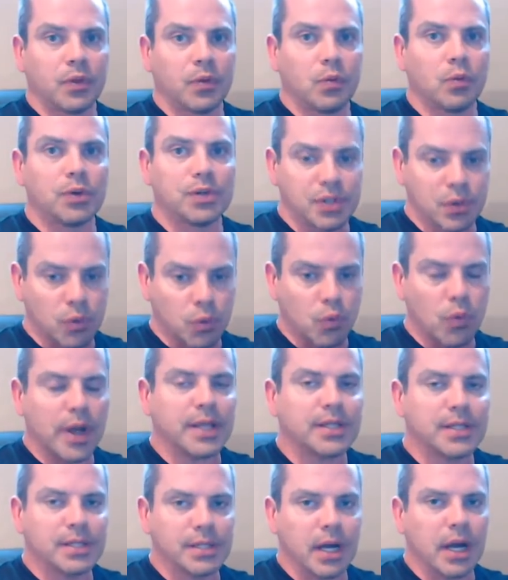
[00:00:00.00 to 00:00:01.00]
was the
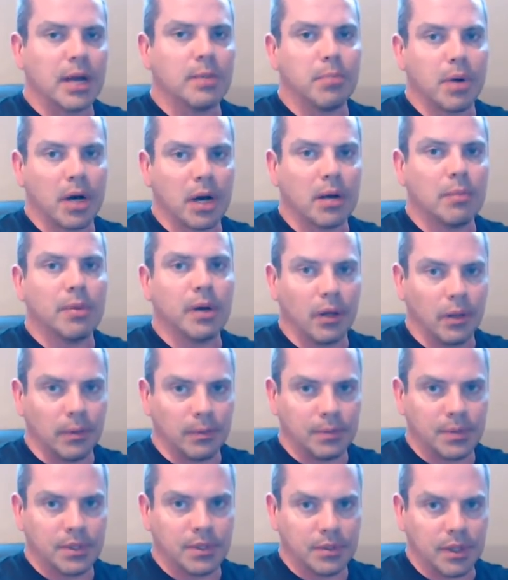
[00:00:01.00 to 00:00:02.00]
West Side Barbell
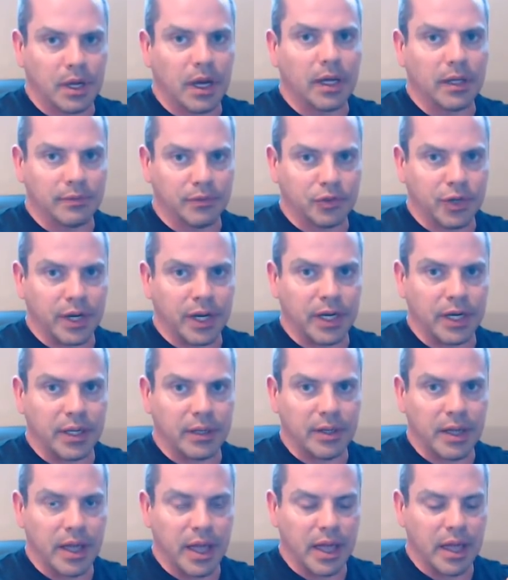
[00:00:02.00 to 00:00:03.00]
style training.
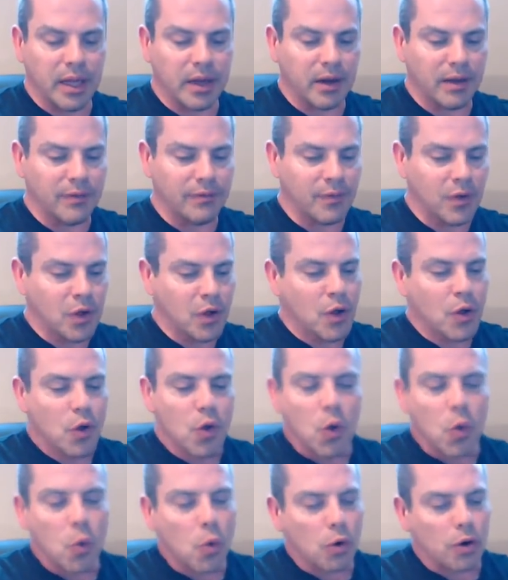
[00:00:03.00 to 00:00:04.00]
And I've
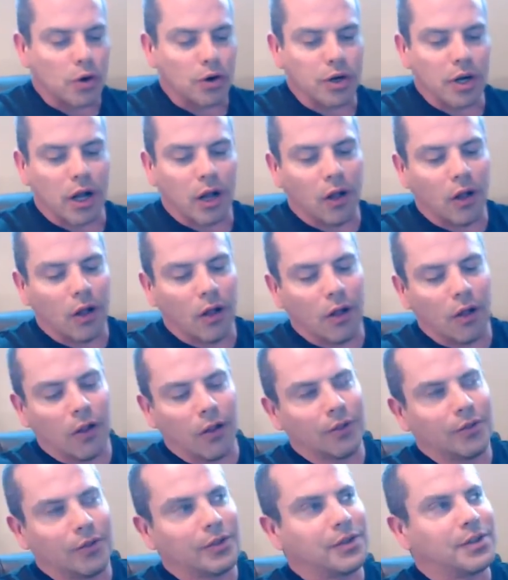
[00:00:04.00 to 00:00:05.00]
ordered
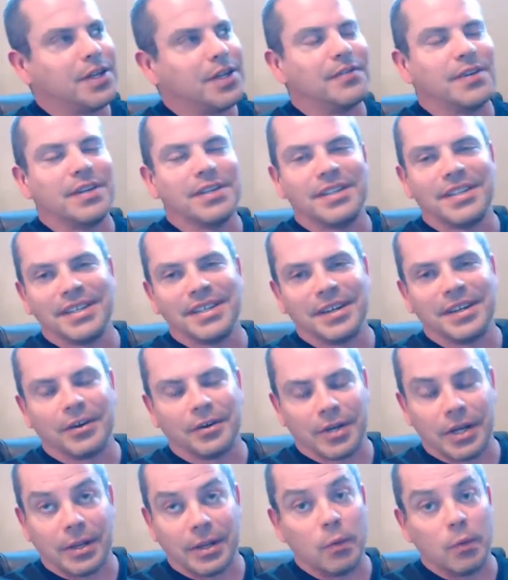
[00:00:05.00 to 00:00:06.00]
all the DVD,
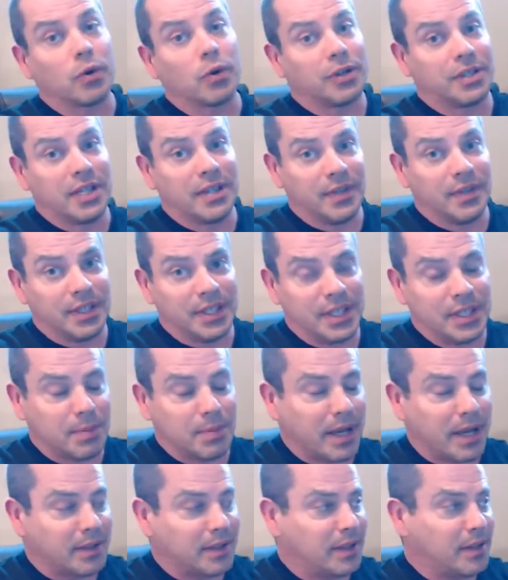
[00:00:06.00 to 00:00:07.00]
or they weren't DVDs
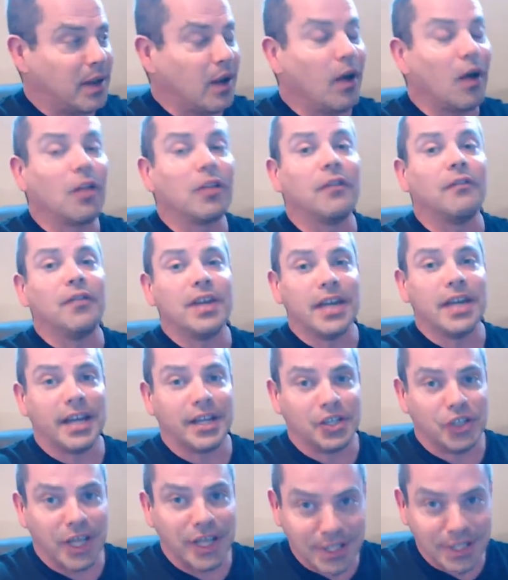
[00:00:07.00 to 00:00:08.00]
back then, all the
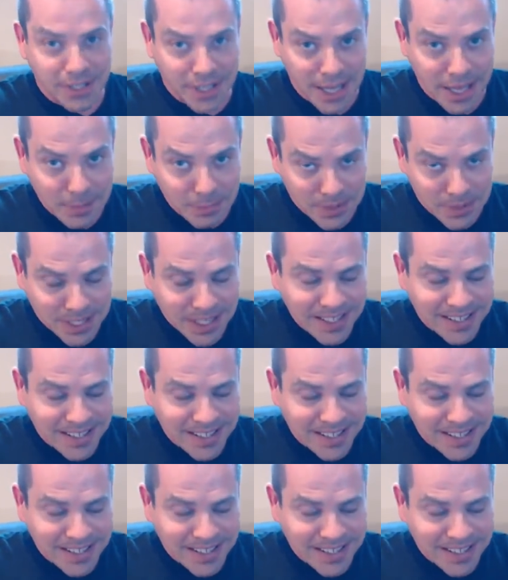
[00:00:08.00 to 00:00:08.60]
VHS tapes,